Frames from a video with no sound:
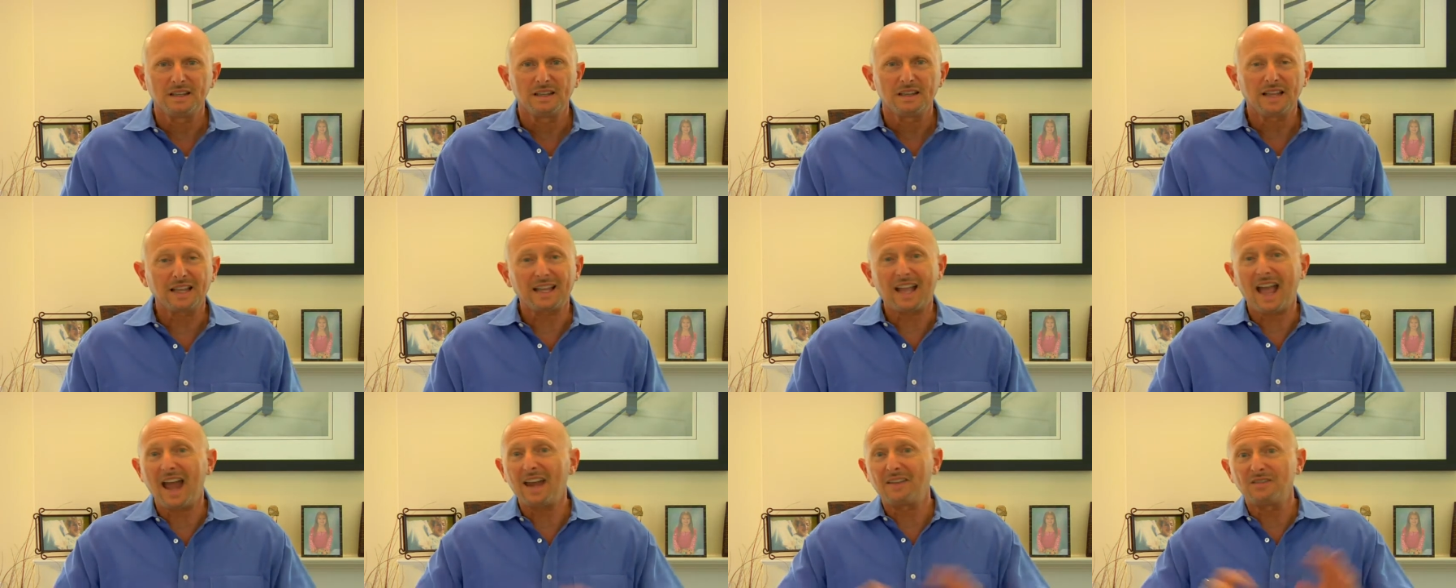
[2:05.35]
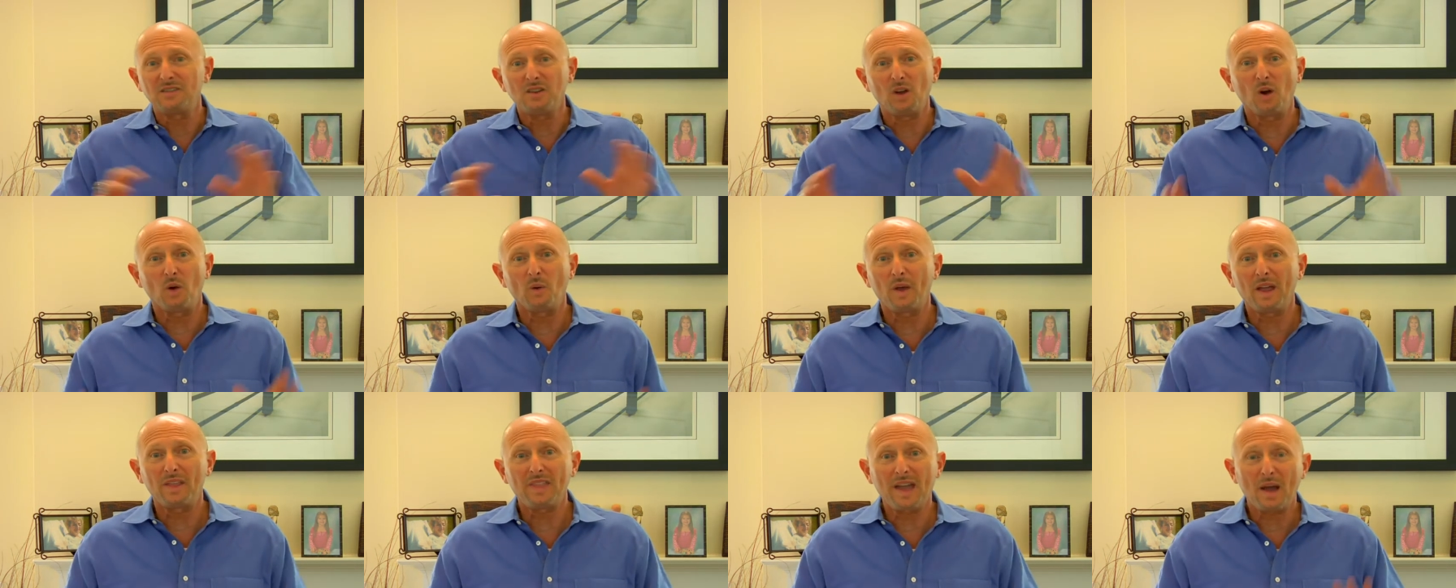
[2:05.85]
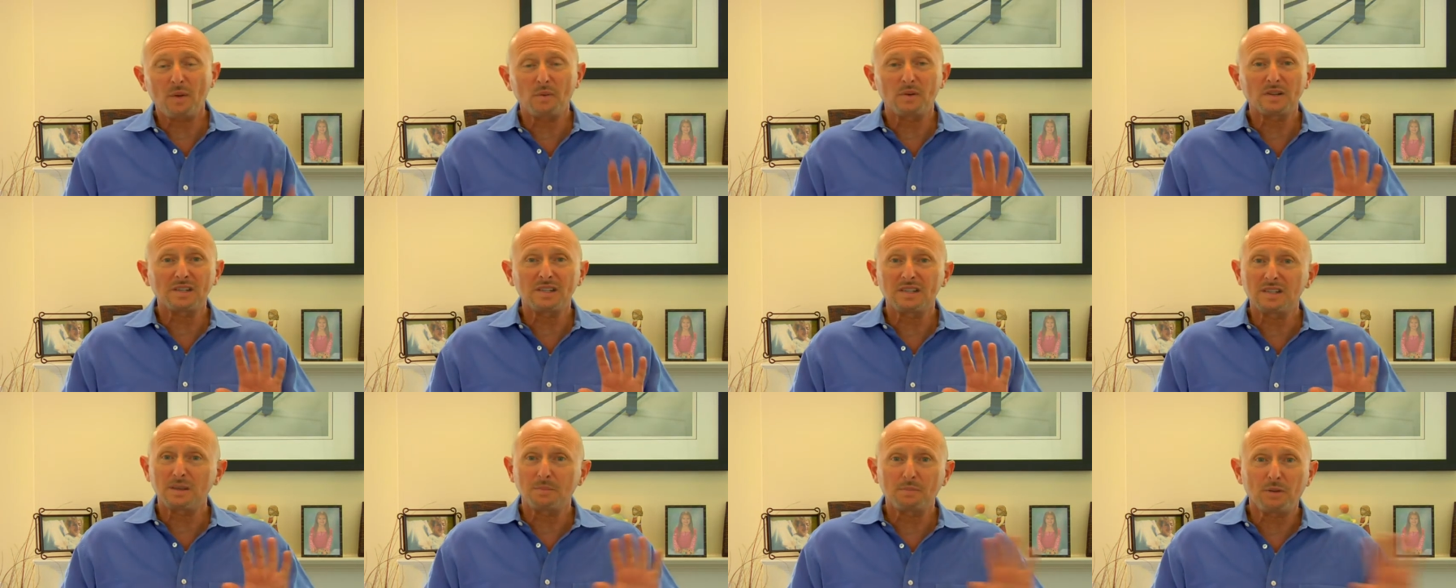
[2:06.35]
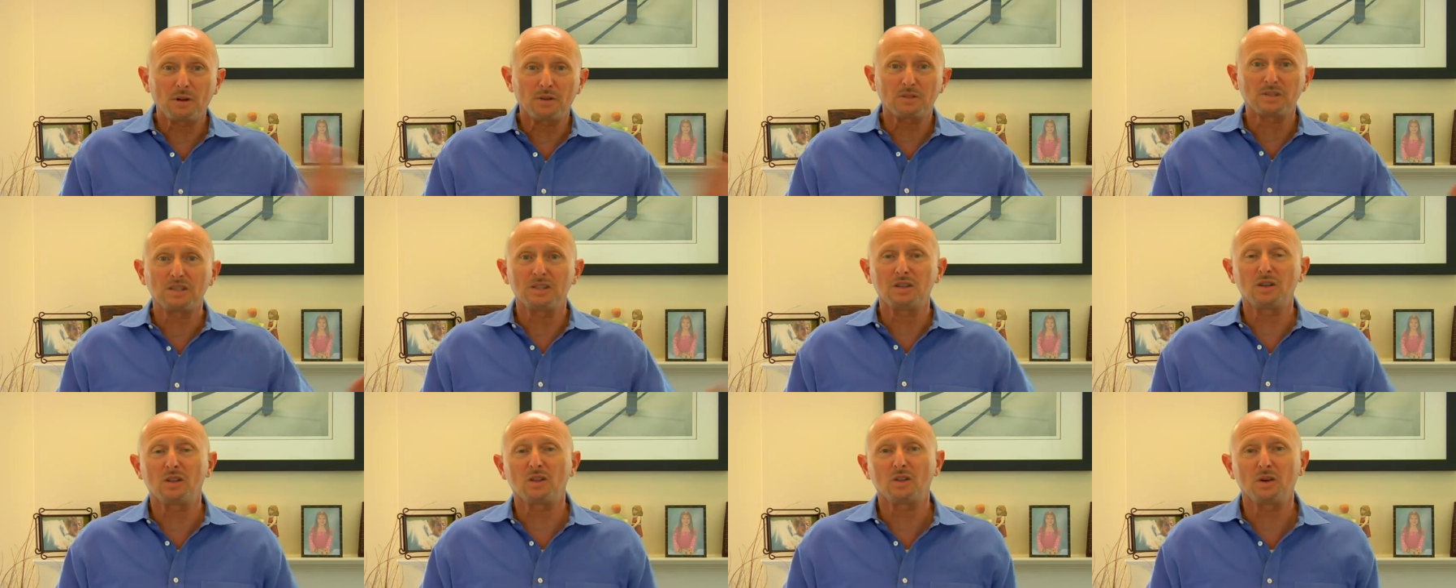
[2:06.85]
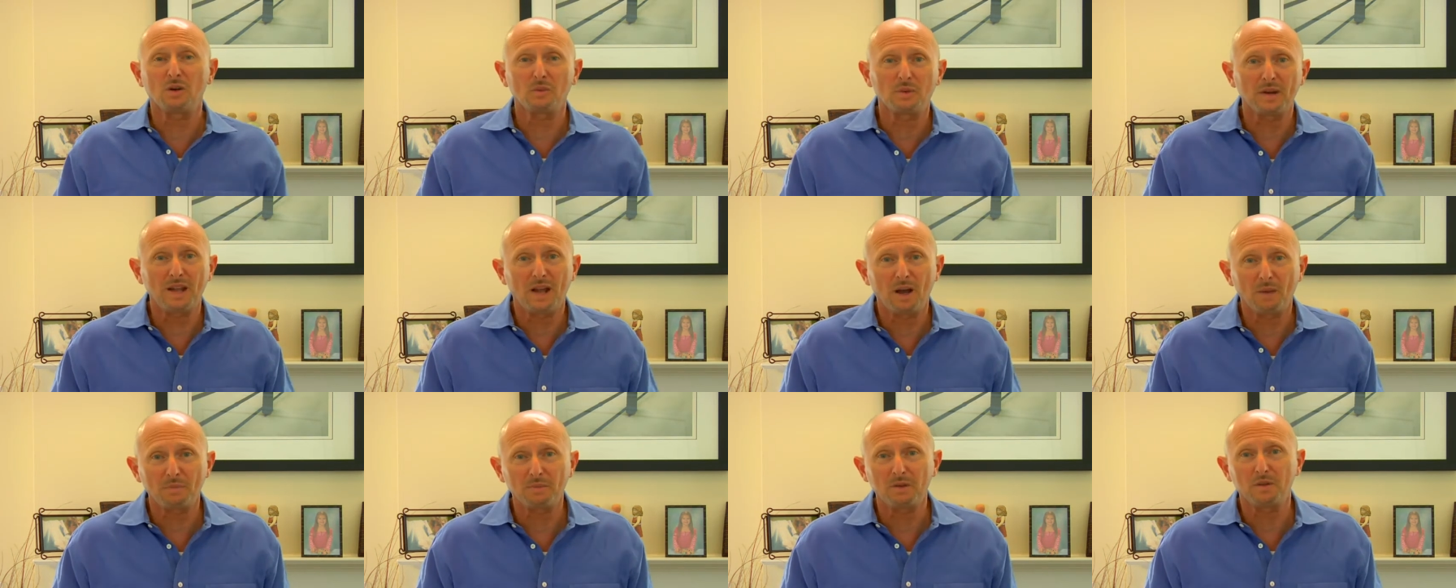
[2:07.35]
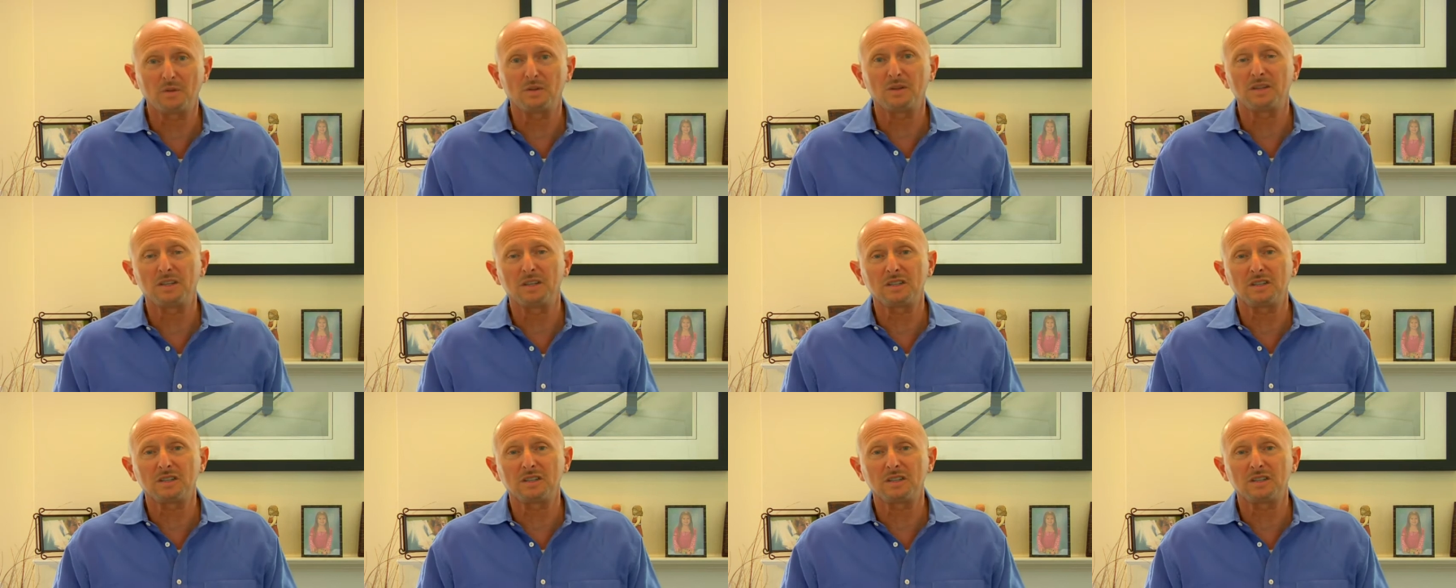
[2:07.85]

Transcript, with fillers: Like out of nowhere, that wasn't the person you thought would help you in